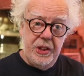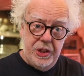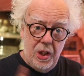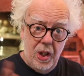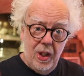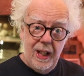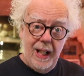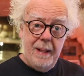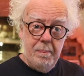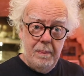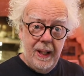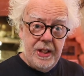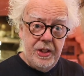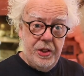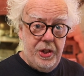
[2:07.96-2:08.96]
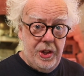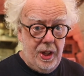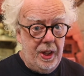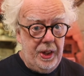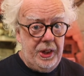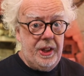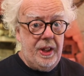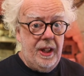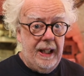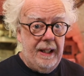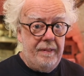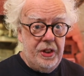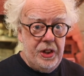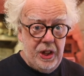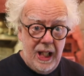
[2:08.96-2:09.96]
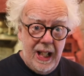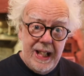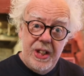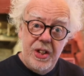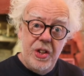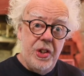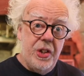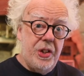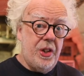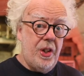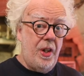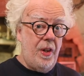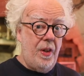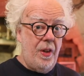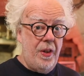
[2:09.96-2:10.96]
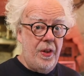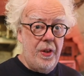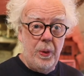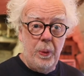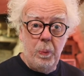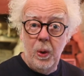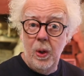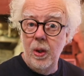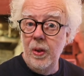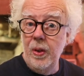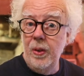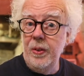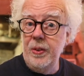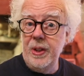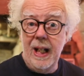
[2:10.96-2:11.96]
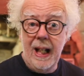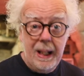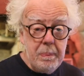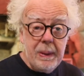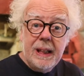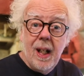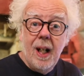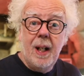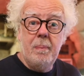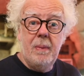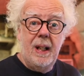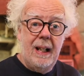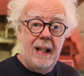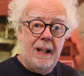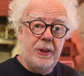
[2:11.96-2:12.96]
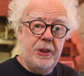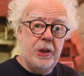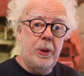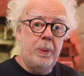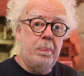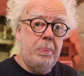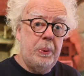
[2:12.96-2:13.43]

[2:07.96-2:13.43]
Starlite might just have changed the world and become a household